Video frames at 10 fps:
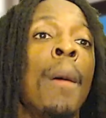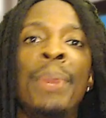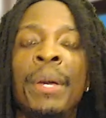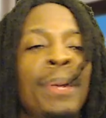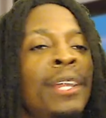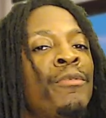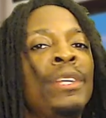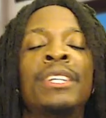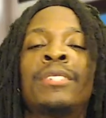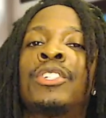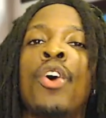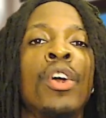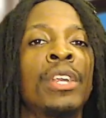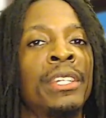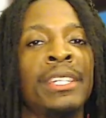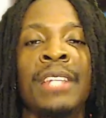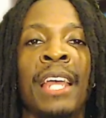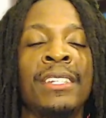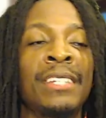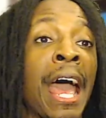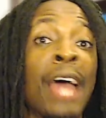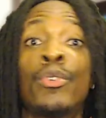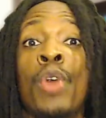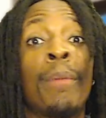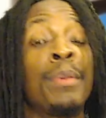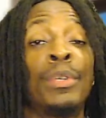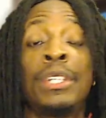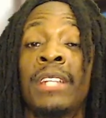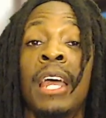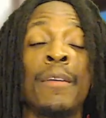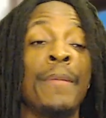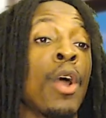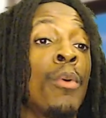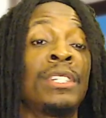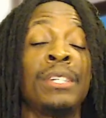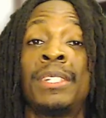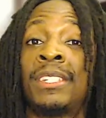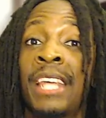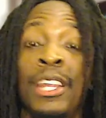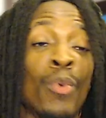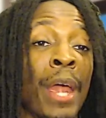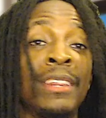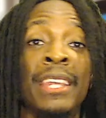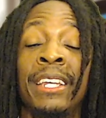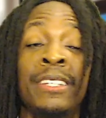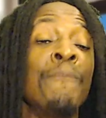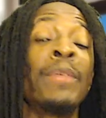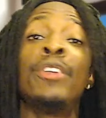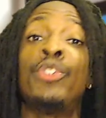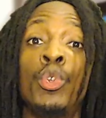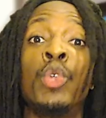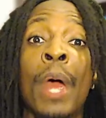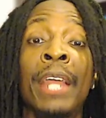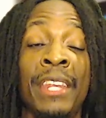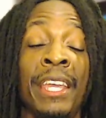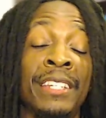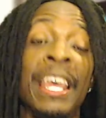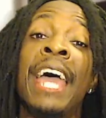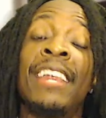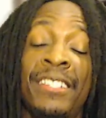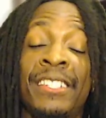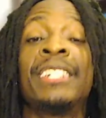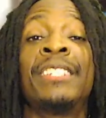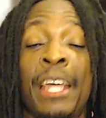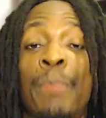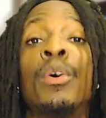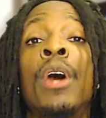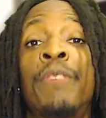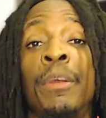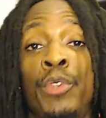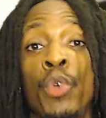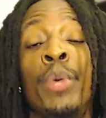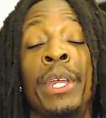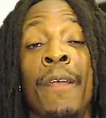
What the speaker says: But Benavidez, it's hard to dislike this guy. I don't know how people dislike him. He always seems to say the right things and do the right things, and this is an example of him doing